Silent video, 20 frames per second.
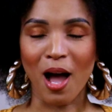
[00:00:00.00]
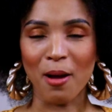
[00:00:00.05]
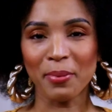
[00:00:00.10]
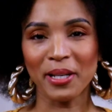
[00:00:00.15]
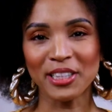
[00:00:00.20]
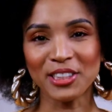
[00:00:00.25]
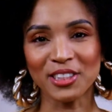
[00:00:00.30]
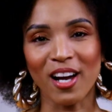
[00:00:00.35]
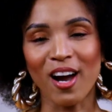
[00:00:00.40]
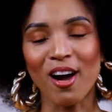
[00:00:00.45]
I'm
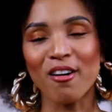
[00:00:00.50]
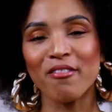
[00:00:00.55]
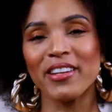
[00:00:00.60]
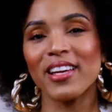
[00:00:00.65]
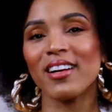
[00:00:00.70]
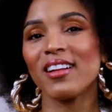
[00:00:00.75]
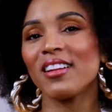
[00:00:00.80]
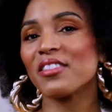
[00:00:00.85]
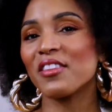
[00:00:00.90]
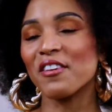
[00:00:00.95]
Kiesha
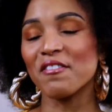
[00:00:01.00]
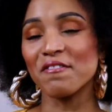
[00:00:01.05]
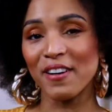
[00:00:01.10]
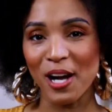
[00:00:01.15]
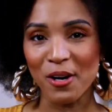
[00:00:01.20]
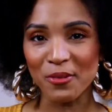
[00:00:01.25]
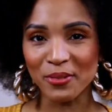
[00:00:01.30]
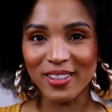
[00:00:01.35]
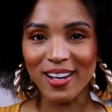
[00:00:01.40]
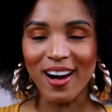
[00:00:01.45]
Arielle, the
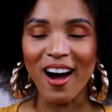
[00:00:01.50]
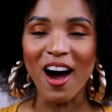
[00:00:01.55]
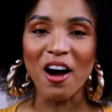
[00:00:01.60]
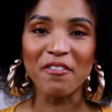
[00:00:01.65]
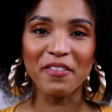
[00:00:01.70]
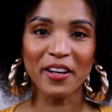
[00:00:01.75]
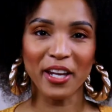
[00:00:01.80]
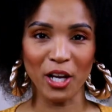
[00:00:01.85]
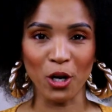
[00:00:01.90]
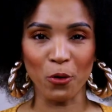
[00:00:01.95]
founder
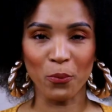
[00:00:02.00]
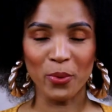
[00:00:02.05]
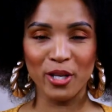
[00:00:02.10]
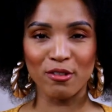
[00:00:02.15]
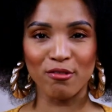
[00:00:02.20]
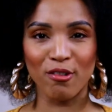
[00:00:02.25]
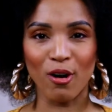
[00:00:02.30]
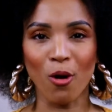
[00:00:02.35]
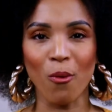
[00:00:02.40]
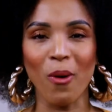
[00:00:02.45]
of Hair
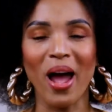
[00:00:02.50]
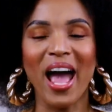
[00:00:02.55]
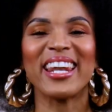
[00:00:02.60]
We Grow,